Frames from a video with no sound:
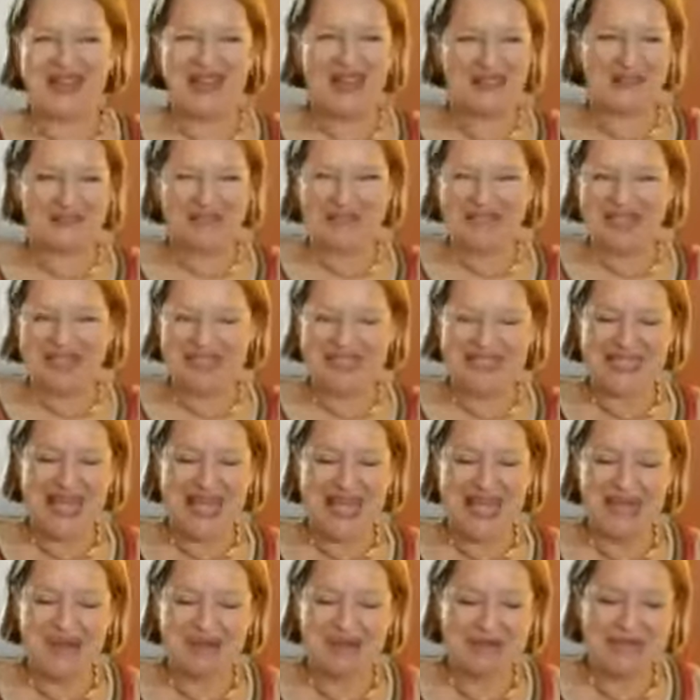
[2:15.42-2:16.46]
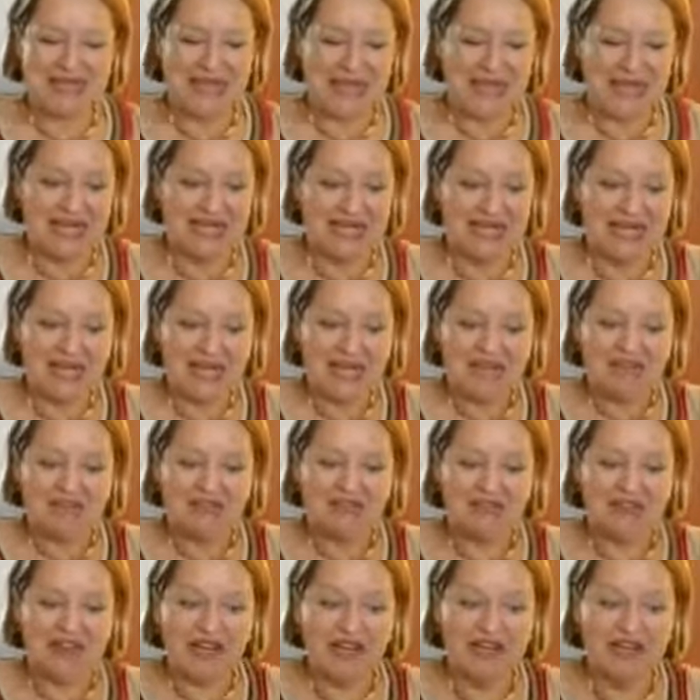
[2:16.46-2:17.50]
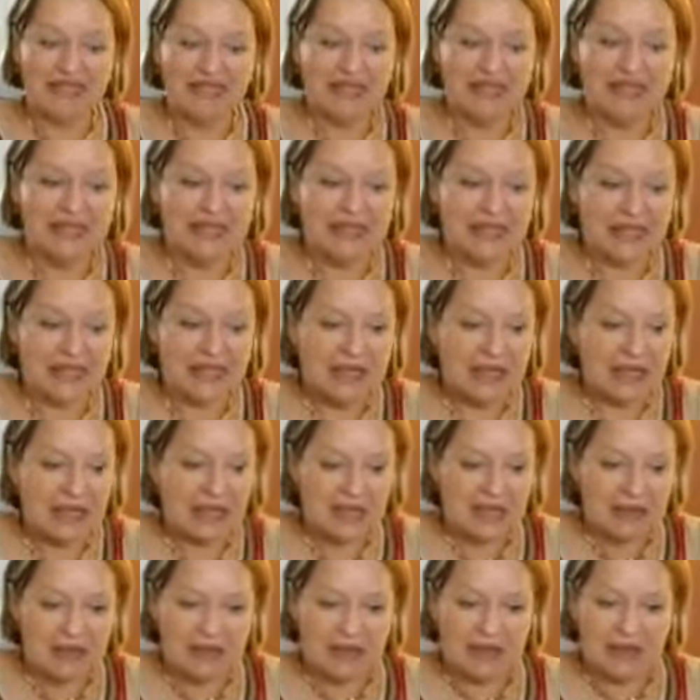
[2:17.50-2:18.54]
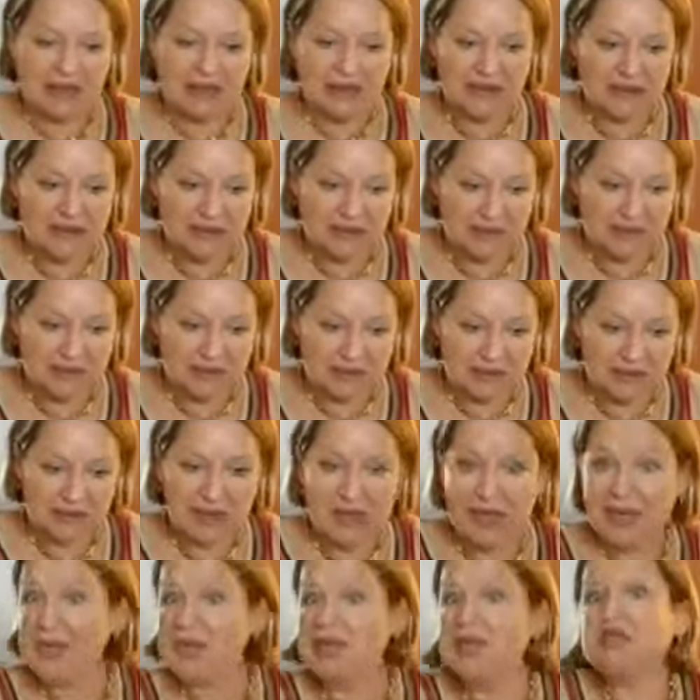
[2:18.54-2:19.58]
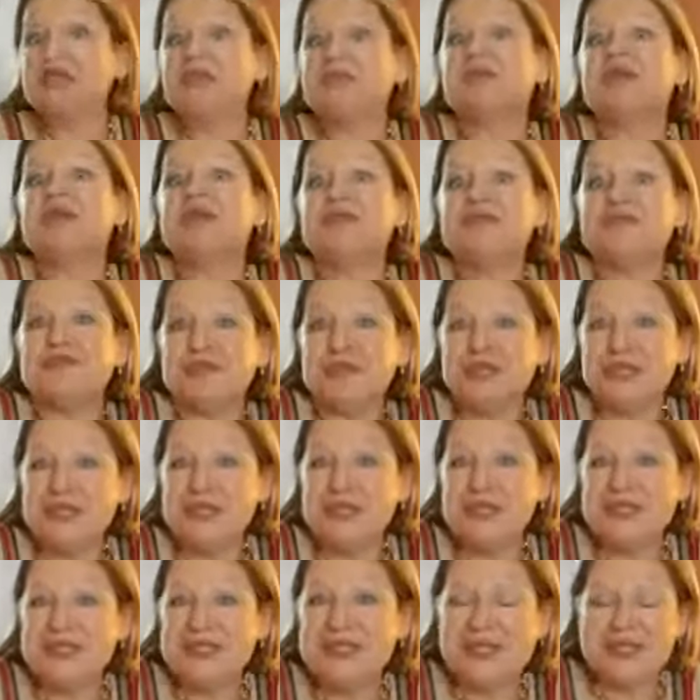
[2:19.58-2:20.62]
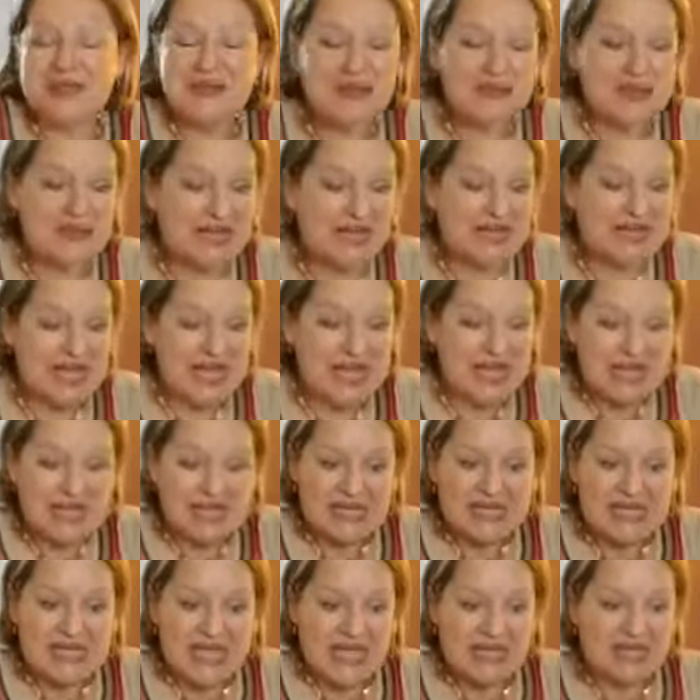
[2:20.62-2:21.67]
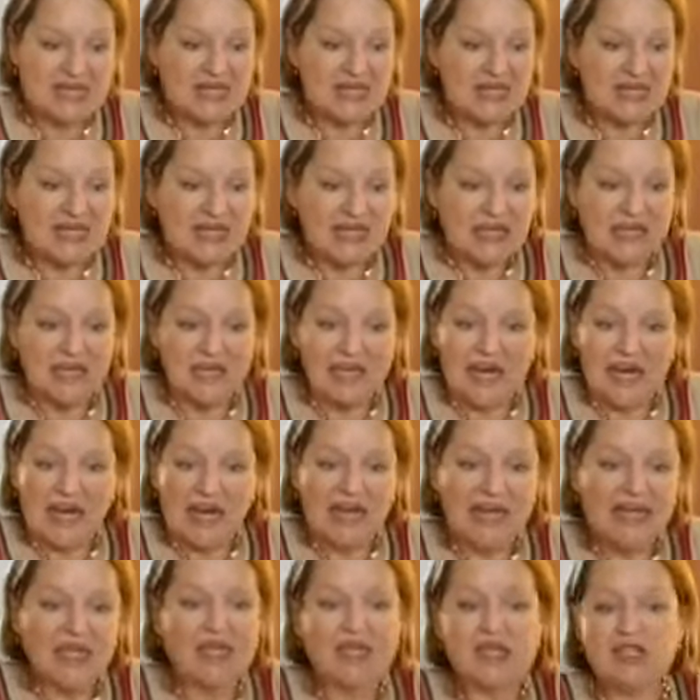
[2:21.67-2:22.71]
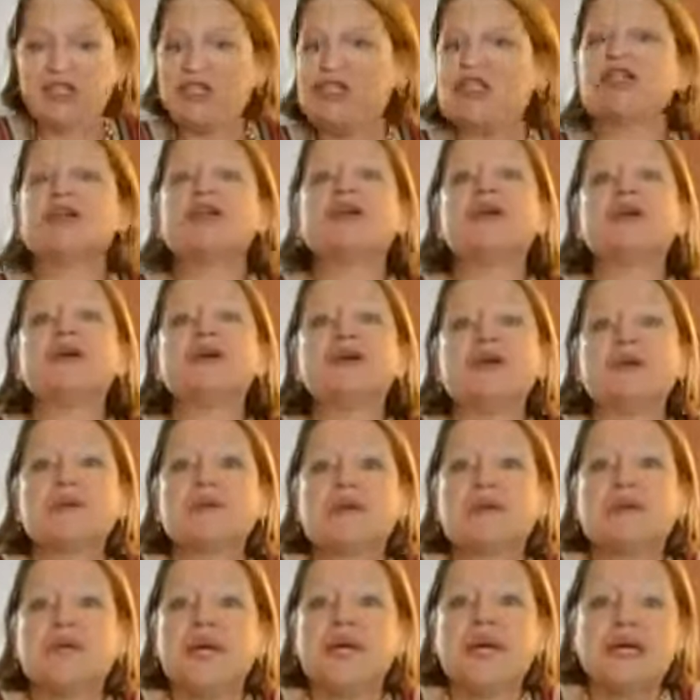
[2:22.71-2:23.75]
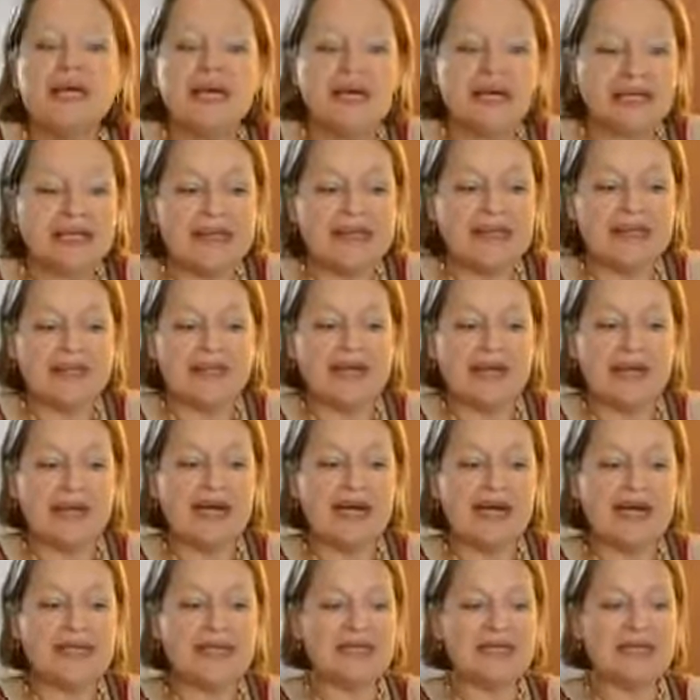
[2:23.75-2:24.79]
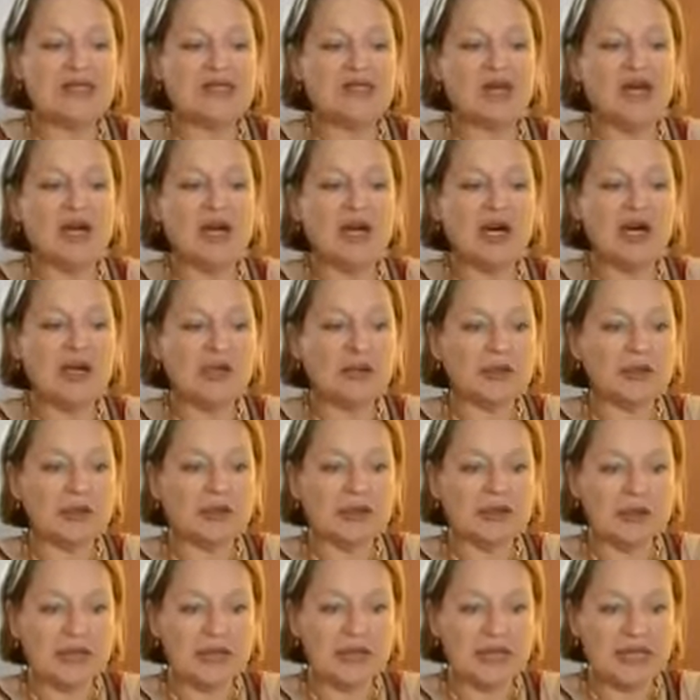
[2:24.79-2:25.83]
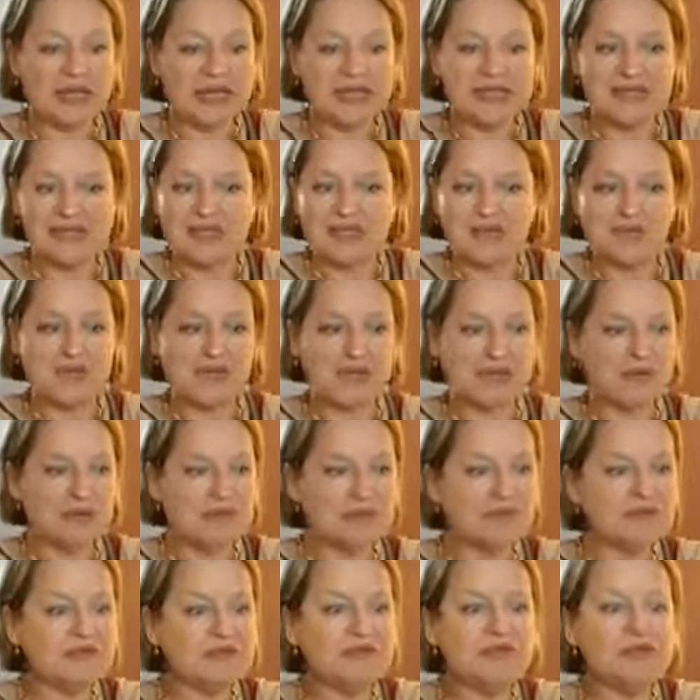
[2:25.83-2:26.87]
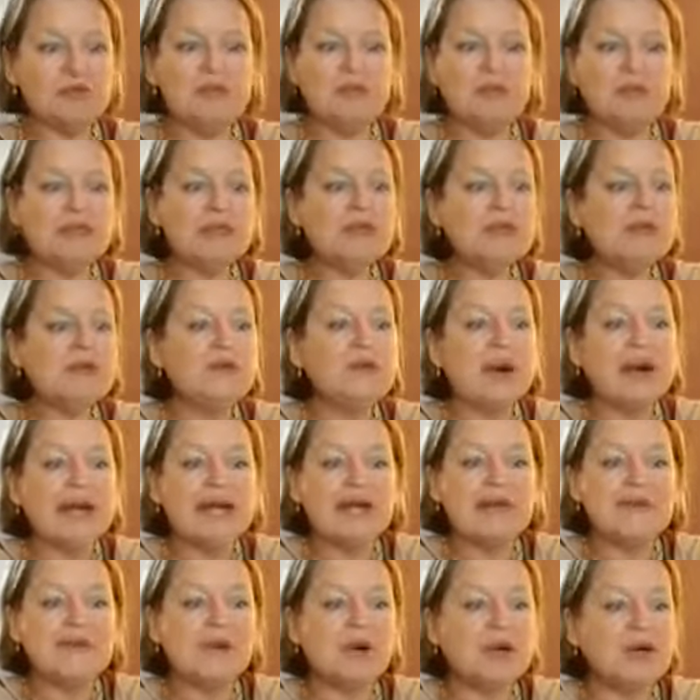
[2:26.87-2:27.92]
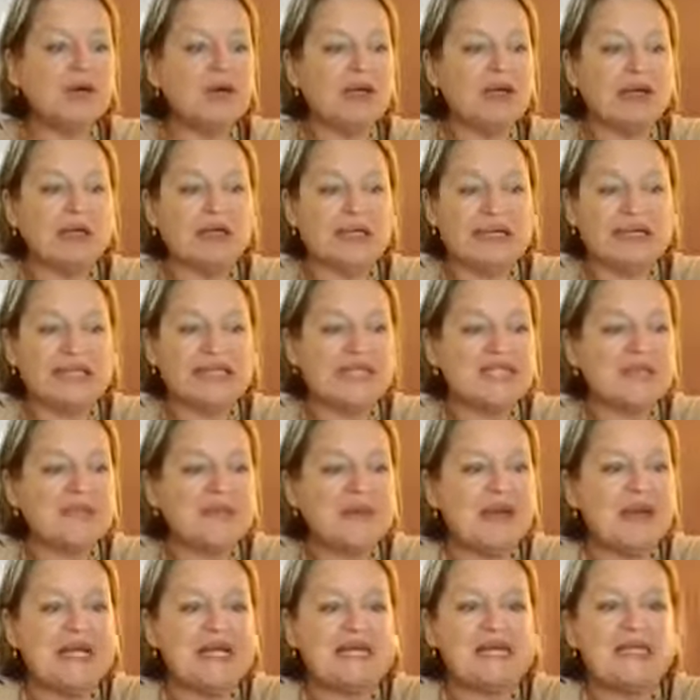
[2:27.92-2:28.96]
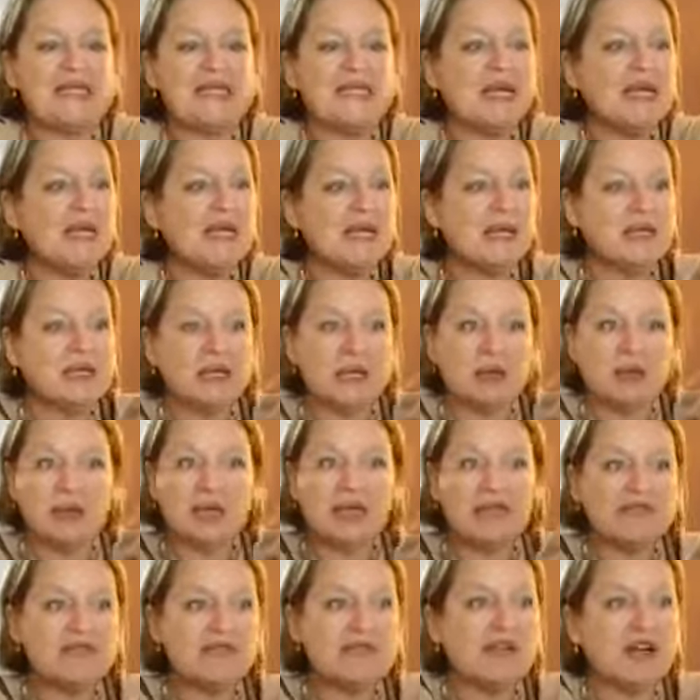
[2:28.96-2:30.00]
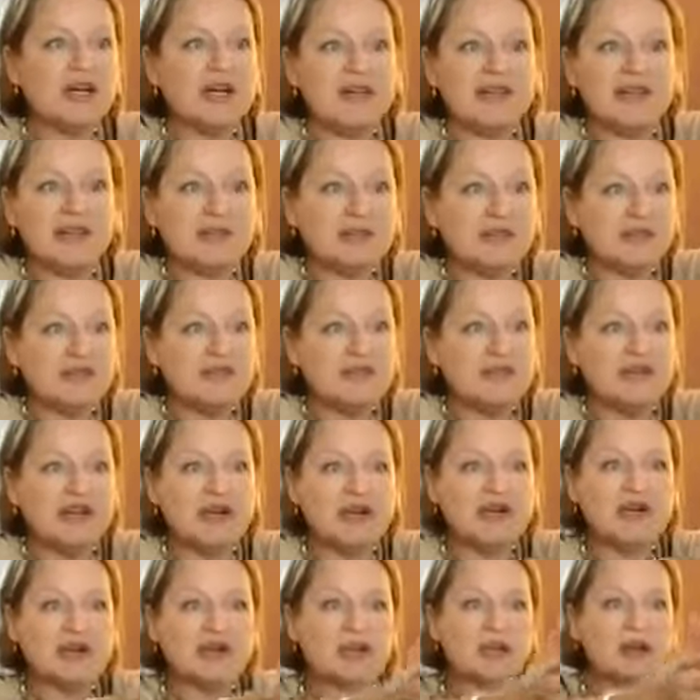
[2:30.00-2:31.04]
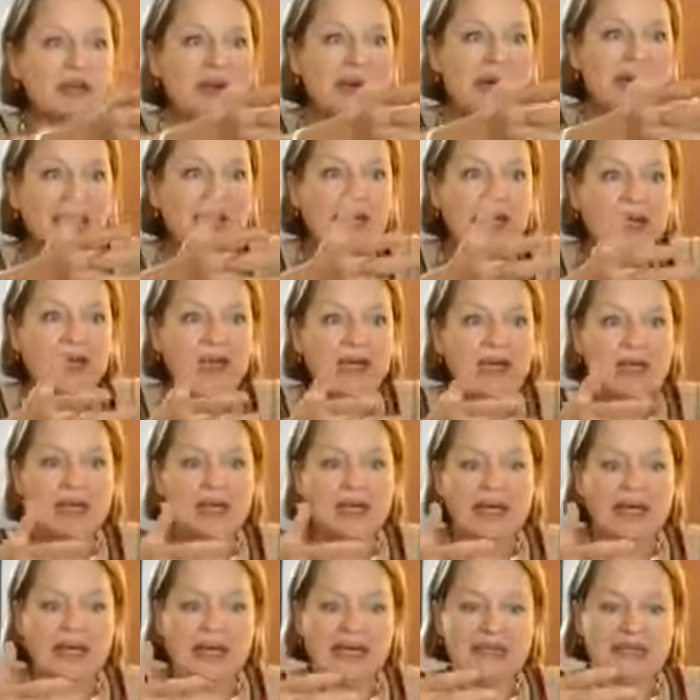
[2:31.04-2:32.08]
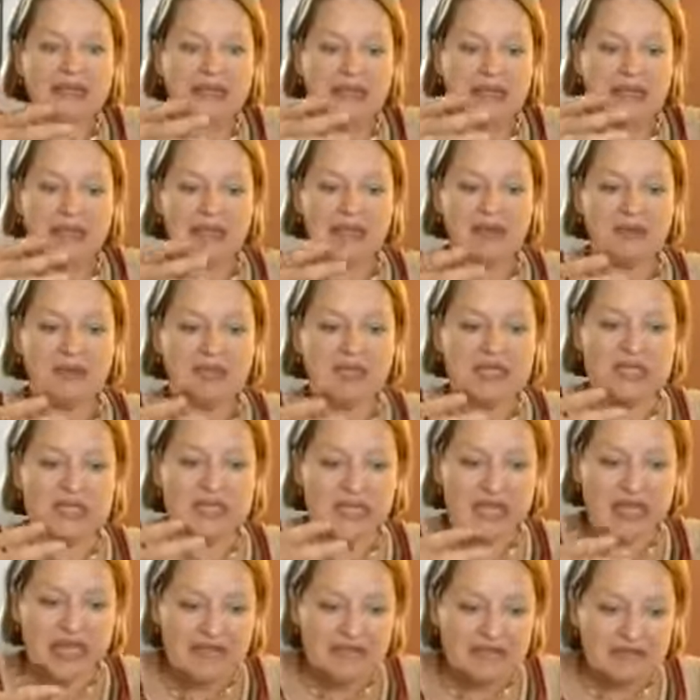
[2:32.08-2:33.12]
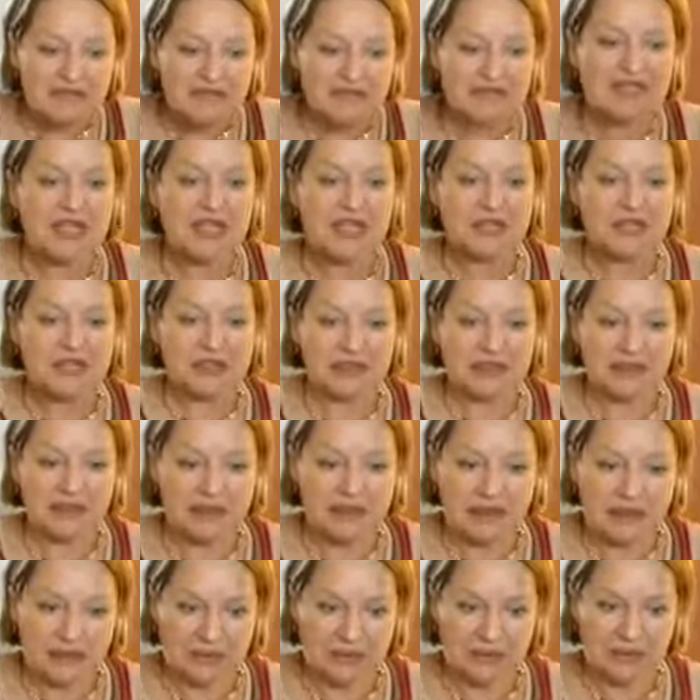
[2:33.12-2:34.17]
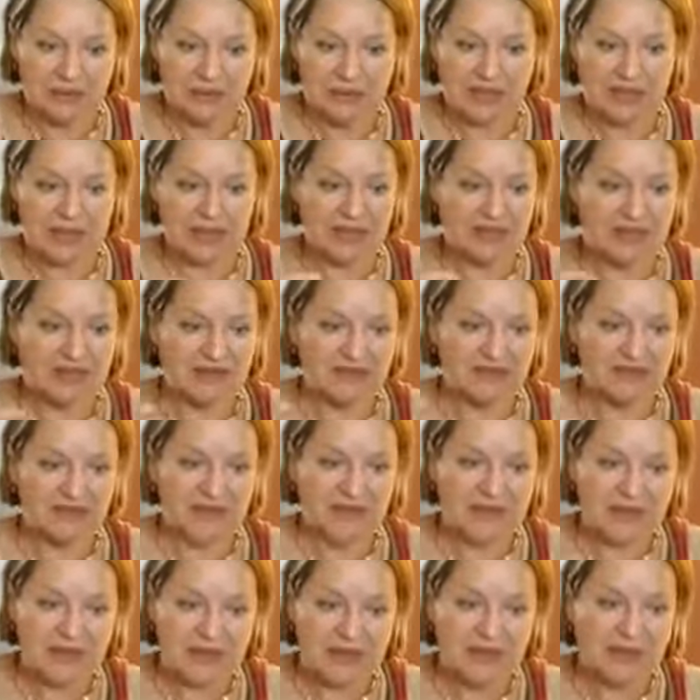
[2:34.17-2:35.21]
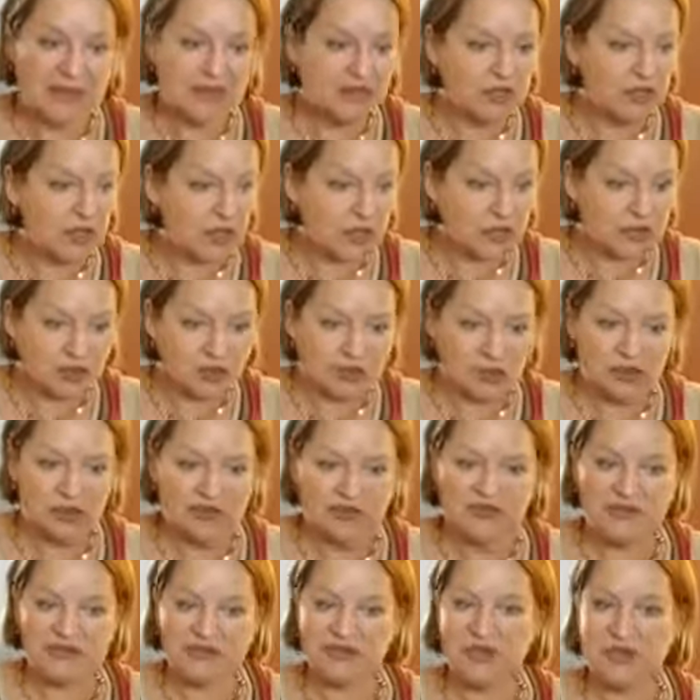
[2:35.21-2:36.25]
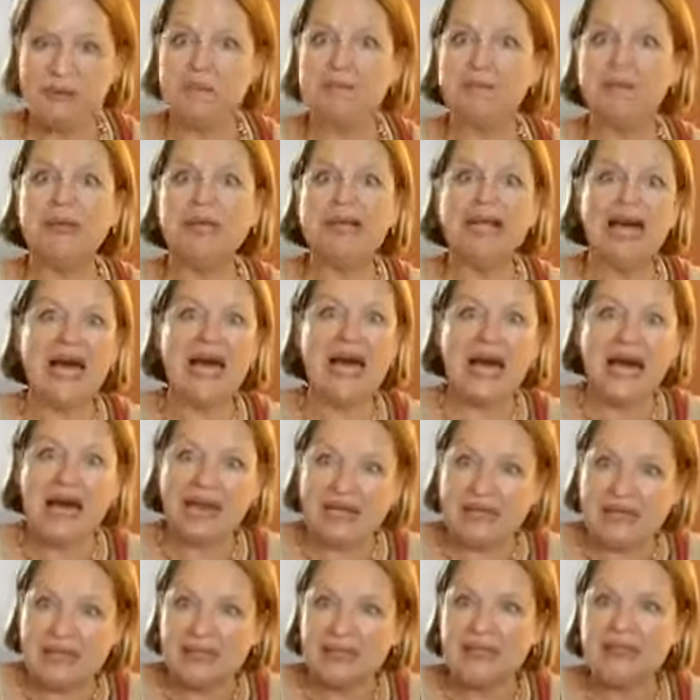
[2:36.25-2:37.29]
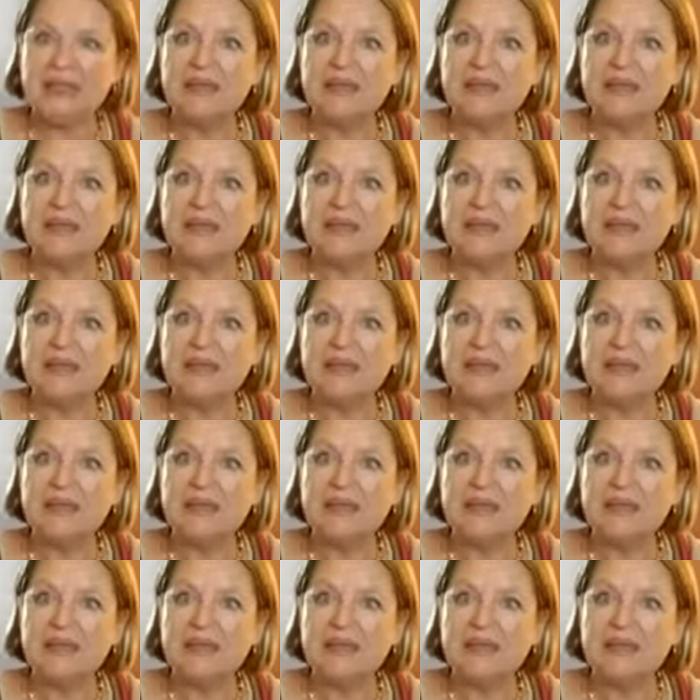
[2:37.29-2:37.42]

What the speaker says: of these games. And finally, the ultimate punishment for losing was that I lost Earth, and I saw Earth as this beautiful blue-white ball in space going farther and farther away, and I was left alone in a very cold, very black